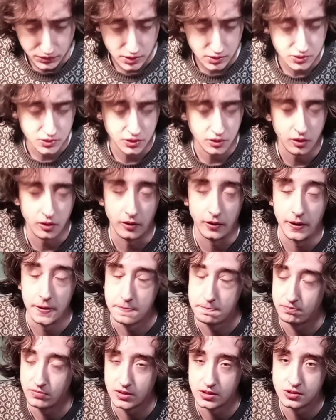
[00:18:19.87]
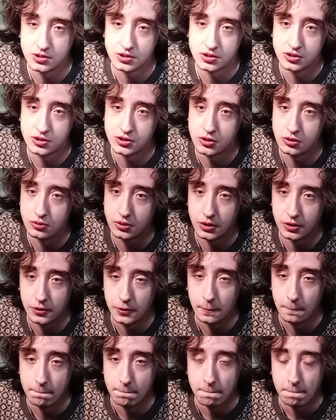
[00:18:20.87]
Sorry. It's just so
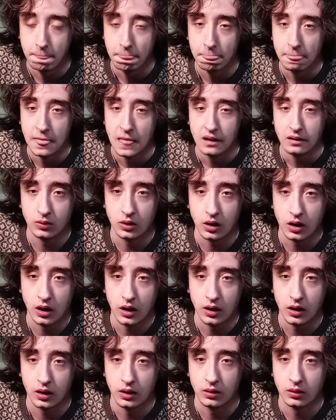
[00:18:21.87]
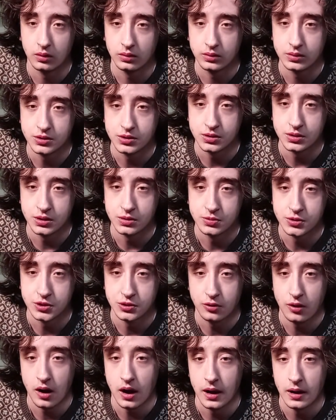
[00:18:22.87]
good.
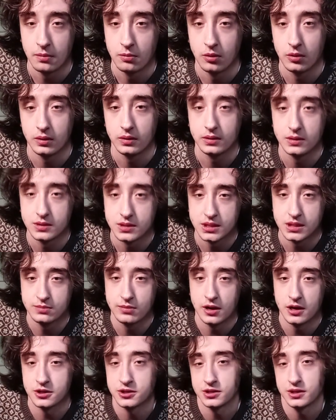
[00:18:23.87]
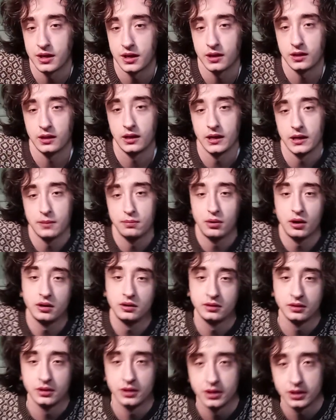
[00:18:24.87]
Subscribe, smash that like
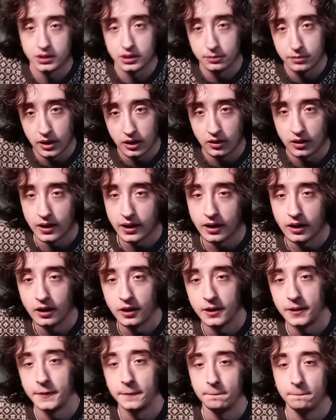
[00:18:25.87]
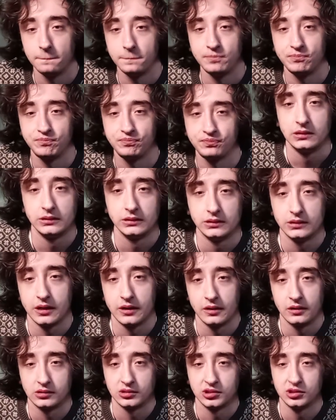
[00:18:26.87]
button, hit the bell icon,
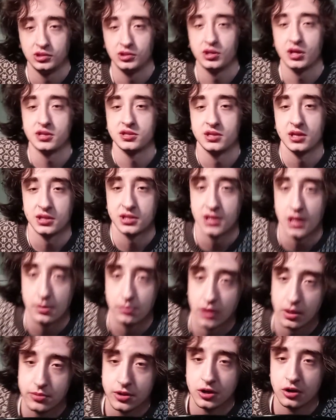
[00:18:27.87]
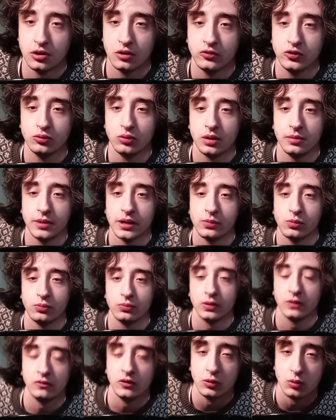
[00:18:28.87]
and I'll see you guys next time. Let me know if you want me
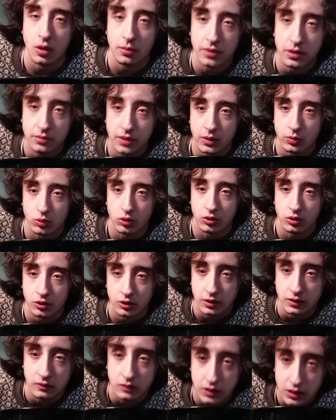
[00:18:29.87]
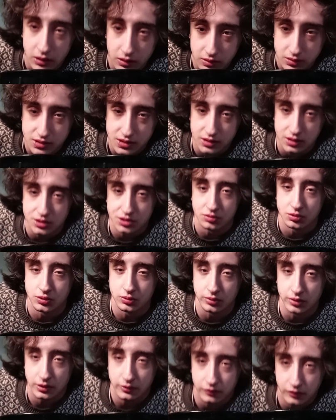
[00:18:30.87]
to make more cooking videos. This was
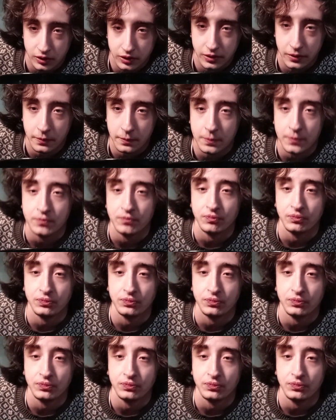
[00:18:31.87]
really fun.